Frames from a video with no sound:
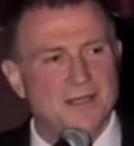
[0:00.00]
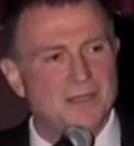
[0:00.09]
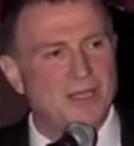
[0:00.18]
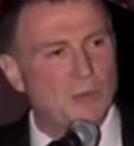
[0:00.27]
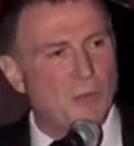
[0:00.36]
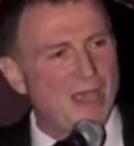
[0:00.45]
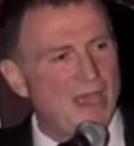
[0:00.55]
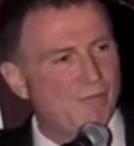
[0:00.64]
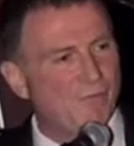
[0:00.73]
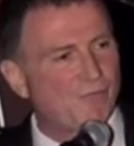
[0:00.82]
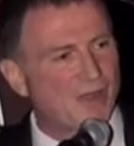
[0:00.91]
that we
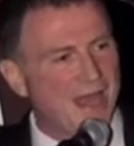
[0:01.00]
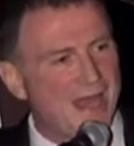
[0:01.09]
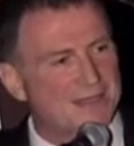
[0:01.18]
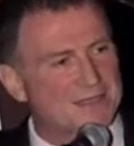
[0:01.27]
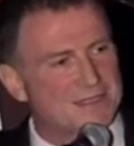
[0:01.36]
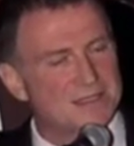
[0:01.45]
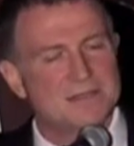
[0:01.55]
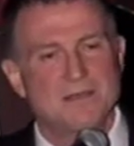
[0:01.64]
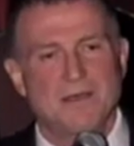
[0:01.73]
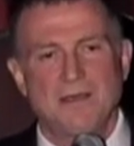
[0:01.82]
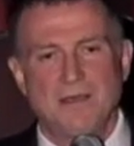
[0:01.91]
have friends
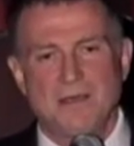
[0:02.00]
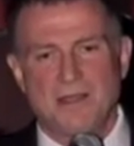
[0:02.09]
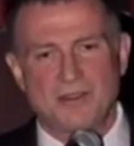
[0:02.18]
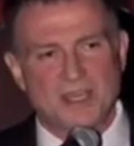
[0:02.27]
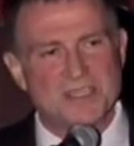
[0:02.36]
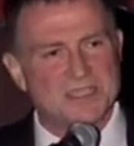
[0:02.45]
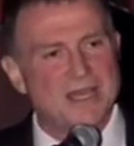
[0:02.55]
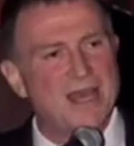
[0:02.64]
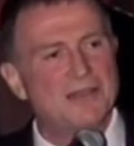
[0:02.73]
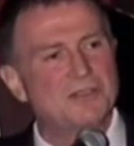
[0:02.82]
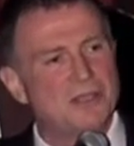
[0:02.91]
in this
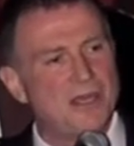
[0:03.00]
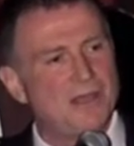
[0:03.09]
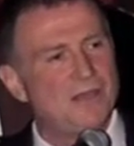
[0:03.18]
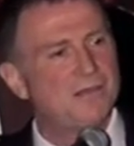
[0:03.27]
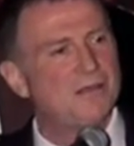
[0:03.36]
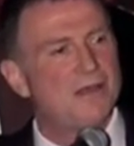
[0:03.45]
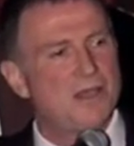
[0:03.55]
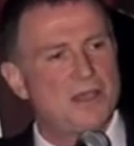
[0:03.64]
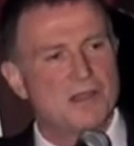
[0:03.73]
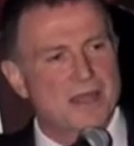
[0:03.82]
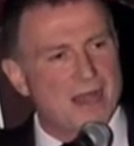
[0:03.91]
country,
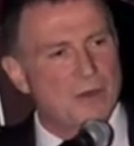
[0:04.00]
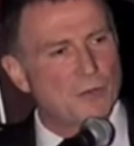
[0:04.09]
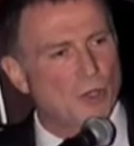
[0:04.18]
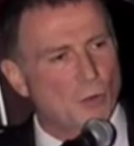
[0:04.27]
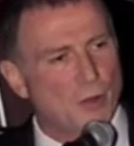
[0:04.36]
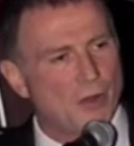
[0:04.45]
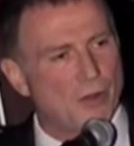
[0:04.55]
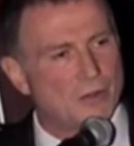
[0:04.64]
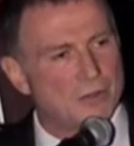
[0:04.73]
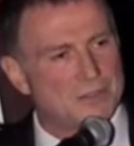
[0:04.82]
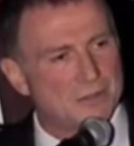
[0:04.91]
around the
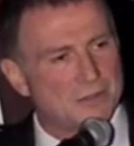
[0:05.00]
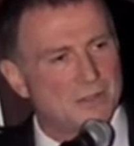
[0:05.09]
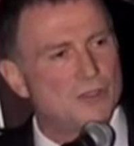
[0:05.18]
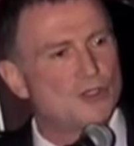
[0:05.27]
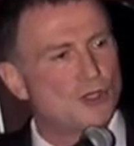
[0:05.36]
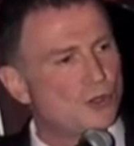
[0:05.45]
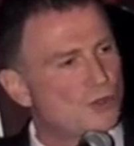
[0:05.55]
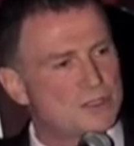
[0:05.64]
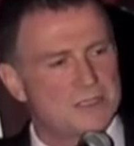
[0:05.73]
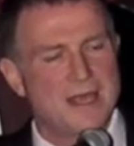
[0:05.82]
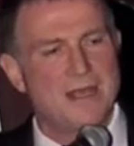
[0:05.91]
world,
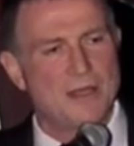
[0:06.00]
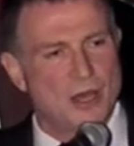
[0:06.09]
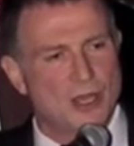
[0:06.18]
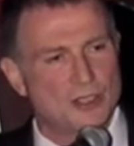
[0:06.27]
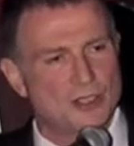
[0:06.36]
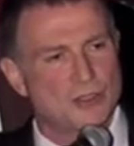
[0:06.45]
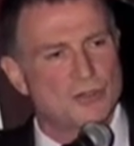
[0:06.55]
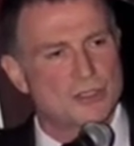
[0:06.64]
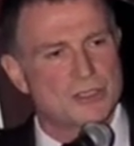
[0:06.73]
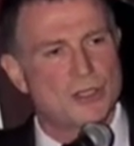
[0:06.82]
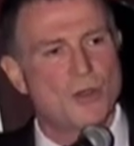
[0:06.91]
Jews and
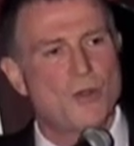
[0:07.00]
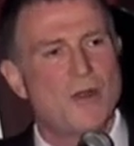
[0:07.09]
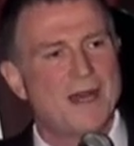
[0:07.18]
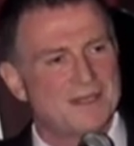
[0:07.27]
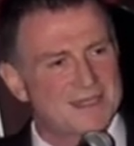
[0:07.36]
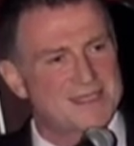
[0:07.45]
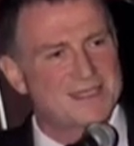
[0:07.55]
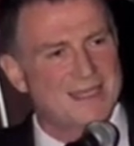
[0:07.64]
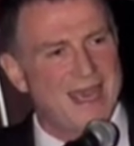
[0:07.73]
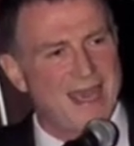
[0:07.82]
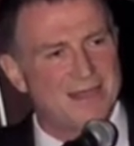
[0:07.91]
non-Jews, who
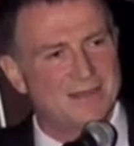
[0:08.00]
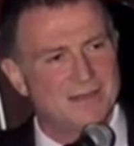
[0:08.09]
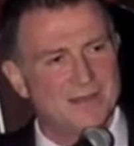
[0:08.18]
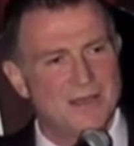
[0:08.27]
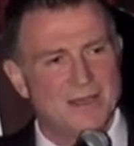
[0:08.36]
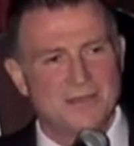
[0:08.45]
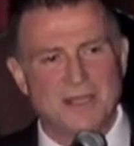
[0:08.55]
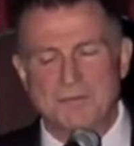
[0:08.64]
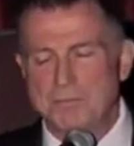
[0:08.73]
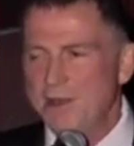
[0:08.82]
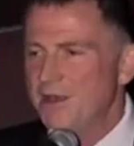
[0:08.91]
understand
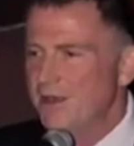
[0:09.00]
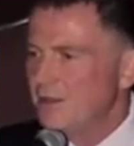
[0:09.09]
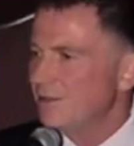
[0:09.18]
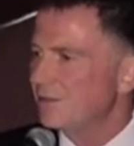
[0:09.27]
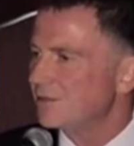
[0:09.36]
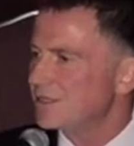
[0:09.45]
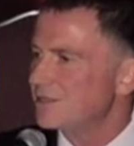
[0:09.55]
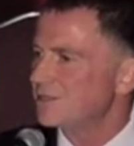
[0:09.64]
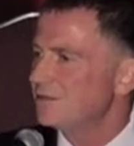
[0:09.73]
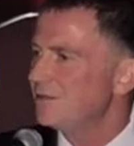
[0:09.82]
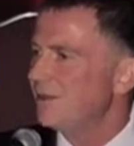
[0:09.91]
that
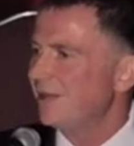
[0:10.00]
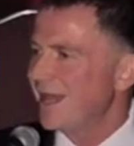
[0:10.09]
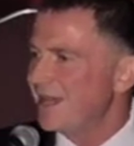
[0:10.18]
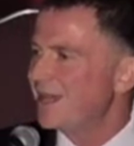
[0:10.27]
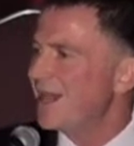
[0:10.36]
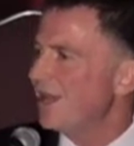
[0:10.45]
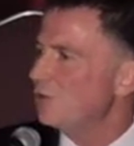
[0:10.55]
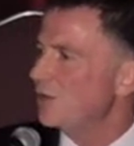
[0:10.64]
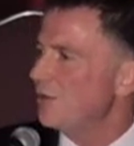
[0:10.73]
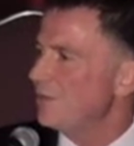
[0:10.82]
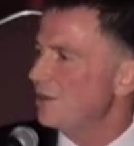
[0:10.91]
miracles, like
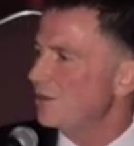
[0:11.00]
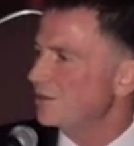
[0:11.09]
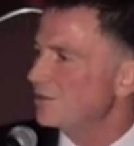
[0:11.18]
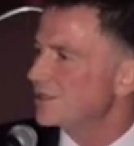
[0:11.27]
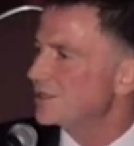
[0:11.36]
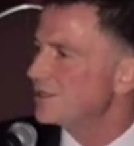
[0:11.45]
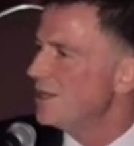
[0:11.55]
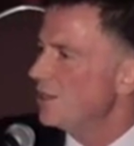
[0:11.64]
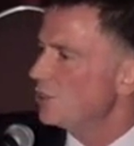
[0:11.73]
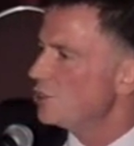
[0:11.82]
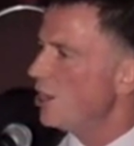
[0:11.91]
Hanukkah miracles,
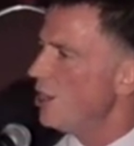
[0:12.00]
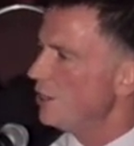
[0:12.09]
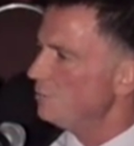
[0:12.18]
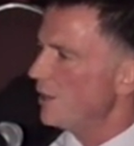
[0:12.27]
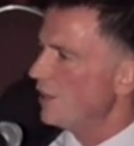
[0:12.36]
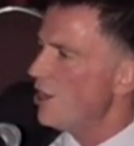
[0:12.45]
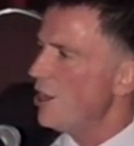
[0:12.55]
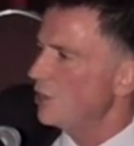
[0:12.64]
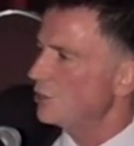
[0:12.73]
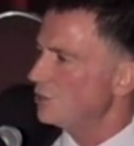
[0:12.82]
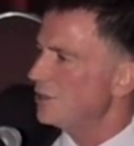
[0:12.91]
don't
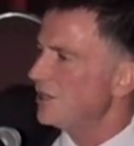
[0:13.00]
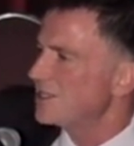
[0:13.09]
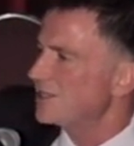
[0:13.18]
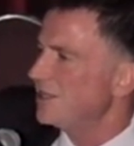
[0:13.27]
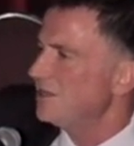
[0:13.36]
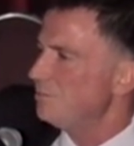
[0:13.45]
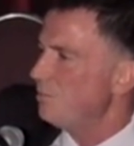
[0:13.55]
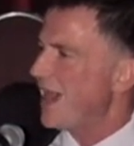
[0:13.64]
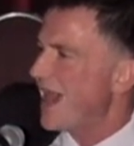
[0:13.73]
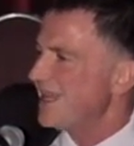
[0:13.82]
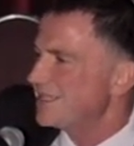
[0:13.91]
belong to distant
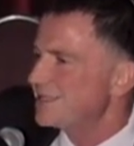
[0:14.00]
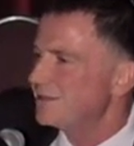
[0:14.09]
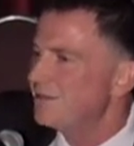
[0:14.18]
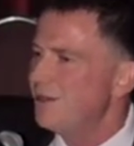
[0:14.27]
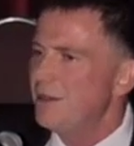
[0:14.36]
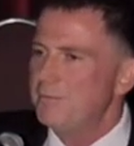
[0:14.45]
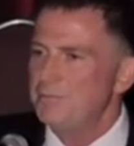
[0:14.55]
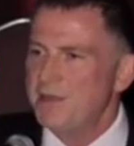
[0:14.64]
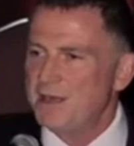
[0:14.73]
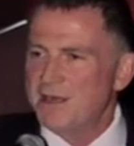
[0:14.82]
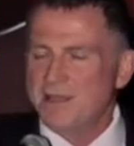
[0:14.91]
past.
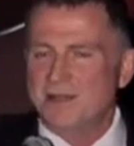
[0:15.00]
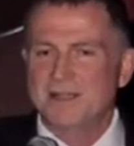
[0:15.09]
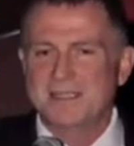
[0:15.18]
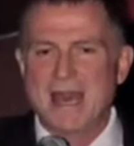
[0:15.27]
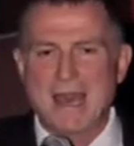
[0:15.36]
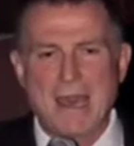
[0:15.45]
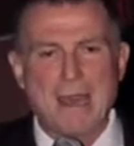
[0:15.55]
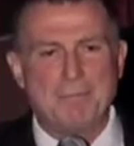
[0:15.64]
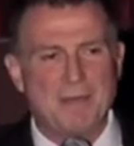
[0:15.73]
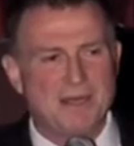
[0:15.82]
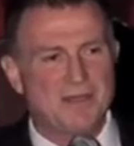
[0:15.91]
Miracles are
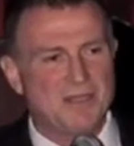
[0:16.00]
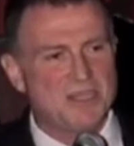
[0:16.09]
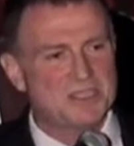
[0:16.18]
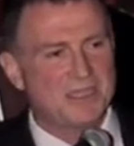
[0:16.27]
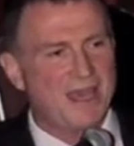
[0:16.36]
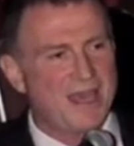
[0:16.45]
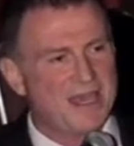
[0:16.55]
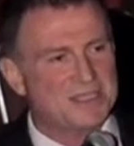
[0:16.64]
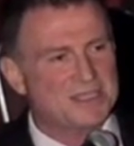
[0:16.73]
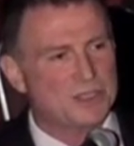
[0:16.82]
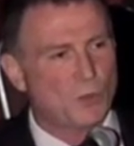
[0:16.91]
happening these
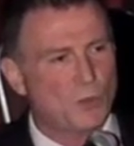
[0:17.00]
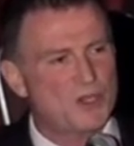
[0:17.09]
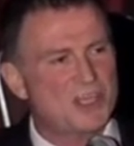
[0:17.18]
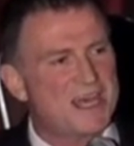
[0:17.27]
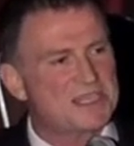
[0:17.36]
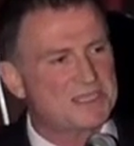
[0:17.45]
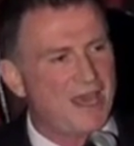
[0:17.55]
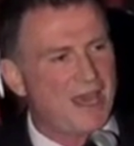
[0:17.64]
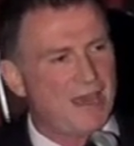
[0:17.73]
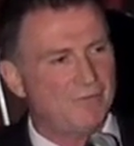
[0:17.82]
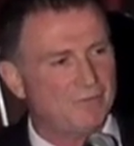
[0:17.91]
days. We just
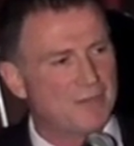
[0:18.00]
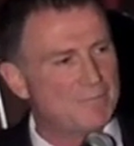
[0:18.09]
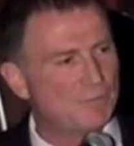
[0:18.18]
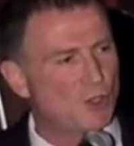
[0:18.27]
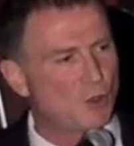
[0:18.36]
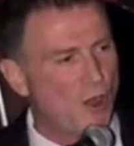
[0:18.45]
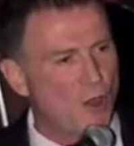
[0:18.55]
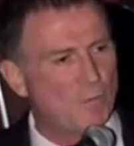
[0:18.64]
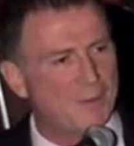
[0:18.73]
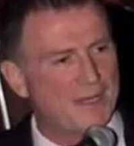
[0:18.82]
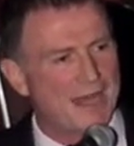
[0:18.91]
have to
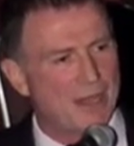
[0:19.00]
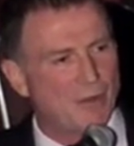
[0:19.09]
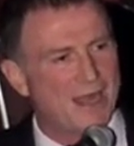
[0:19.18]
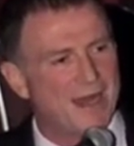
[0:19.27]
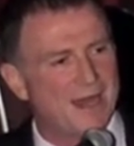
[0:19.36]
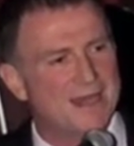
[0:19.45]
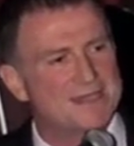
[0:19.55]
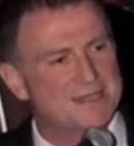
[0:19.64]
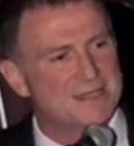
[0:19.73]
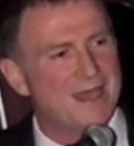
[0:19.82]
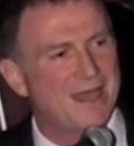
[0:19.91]
open our
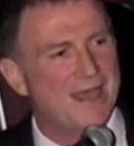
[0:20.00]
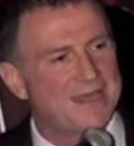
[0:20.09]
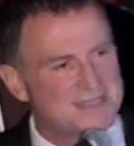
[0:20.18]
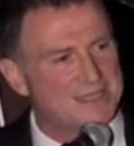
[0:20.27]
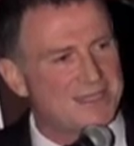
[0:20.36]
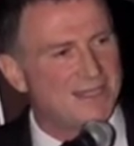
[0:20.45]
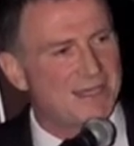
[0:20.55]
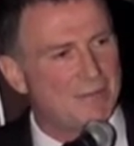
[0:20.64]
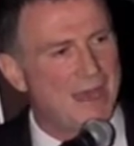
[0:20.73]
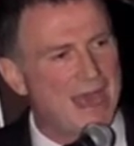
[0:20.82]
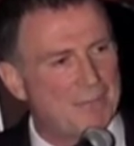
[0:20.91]
eyes and see
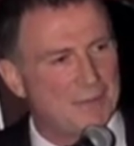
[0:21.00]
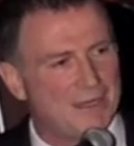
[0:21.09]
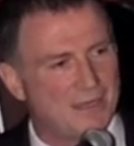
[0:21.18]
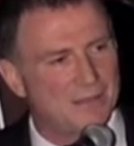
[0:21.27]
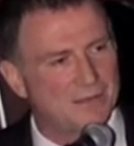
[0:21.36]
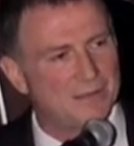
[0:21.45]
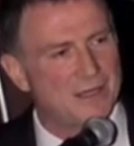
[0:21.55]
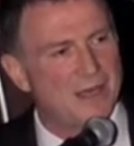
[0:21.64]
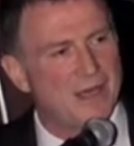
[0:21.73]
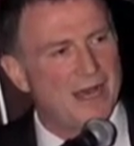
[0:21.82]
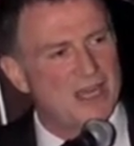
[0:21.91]
them happening.
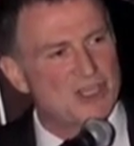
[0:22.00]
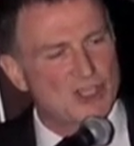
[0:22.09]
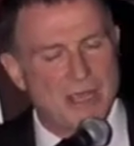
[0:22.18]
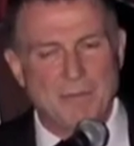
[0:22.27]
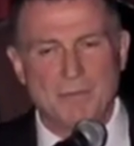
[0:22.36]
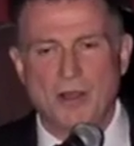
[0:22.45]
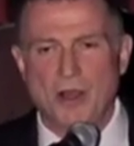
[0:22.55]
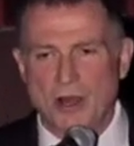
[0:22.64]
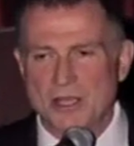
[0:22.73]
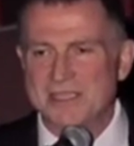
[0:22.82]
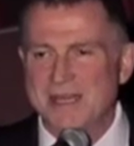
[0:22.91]
Hashem
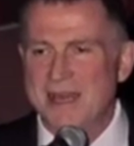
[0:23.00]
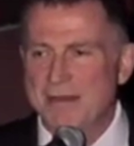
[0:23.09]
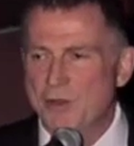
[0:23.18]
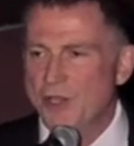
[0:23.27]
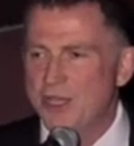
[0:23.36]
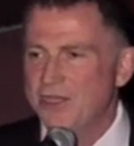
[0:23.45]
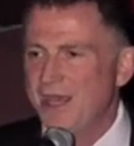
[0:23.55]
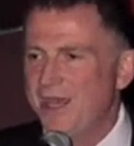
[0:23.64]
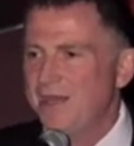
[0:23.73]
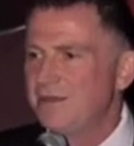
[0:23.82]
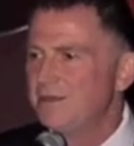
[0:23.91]
osle le'amo
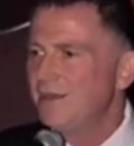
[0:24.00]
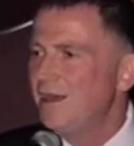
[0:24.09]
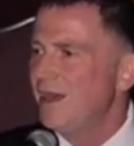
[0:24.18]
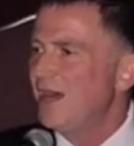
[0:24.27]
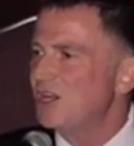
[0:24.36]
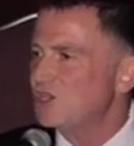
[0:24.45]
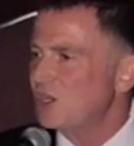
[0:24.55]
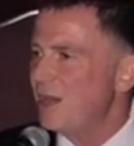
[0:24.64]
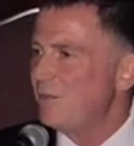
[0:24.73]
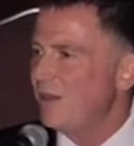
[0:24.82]
iten, Hashem